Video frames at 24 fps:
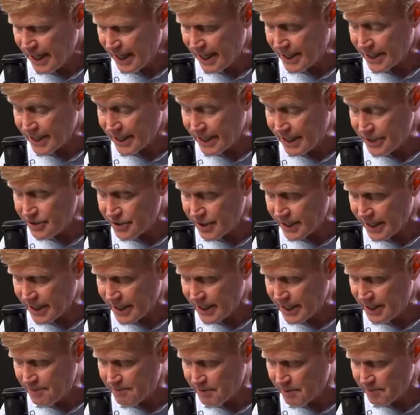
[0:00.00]
And again, you got to
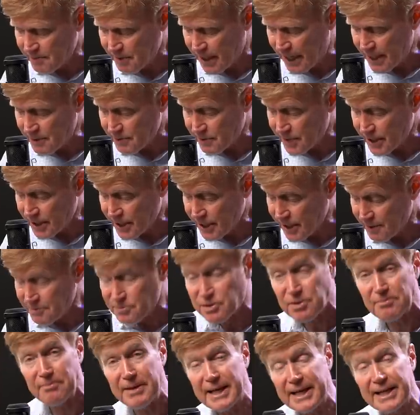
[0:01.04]
keep in mind when it
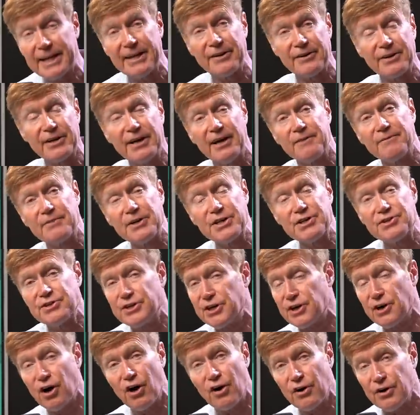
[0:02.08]
comes to Medicare coverage,
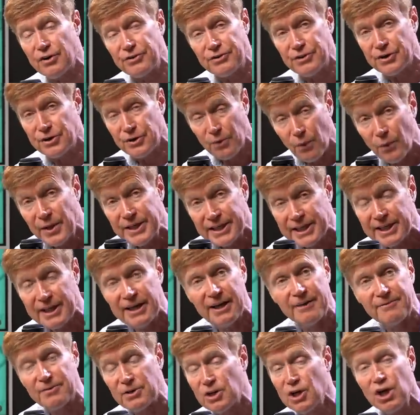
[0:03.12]
they're going to
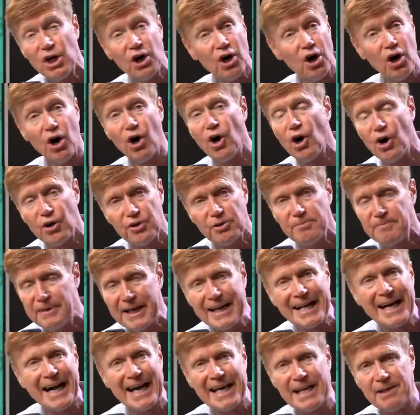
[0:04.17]
cover all the
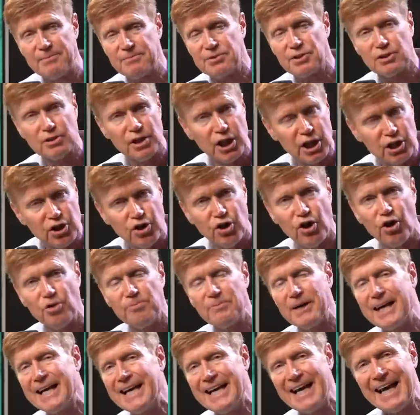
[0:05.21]
big items,
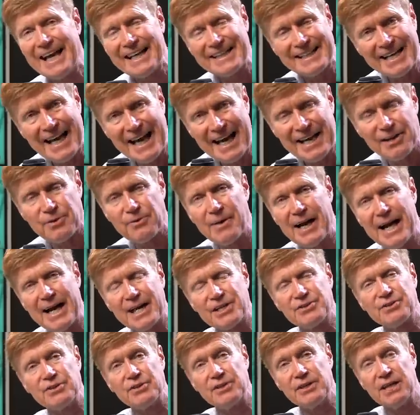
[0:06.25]
glaucoma and
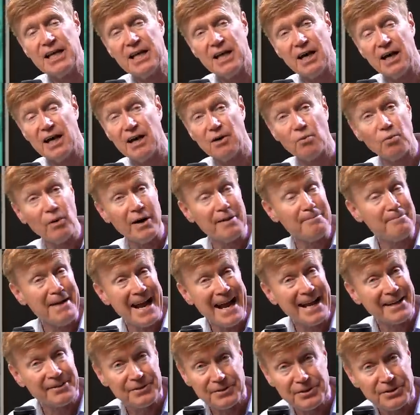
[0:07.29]
cataracts and wet
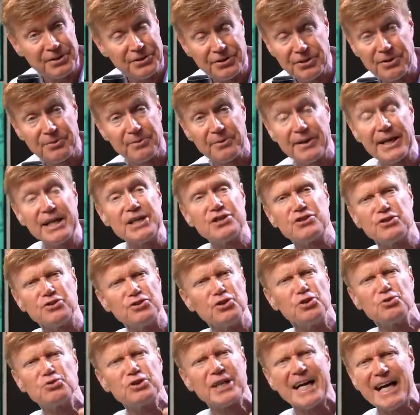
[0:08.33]
macular degeneration.
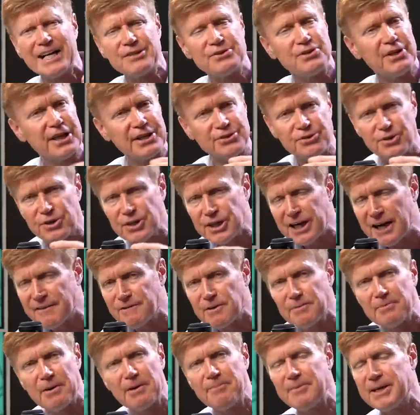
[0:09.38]
Those kinds of things are
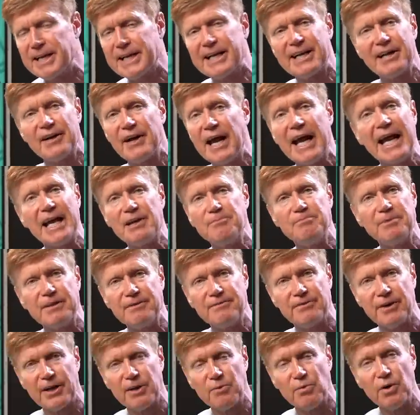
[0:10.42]
covered by Medicare A and B
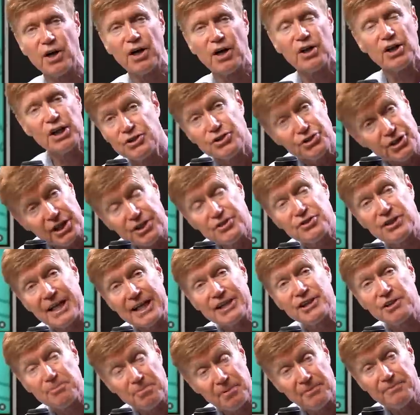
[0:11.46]
very well, just
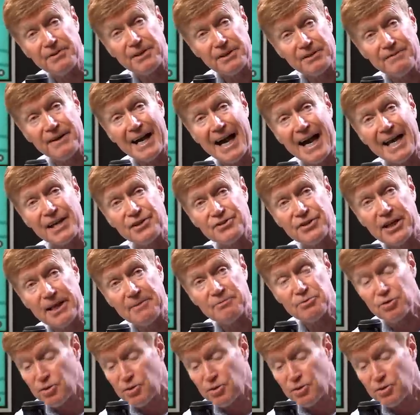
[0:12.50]
not the preventive eye exam.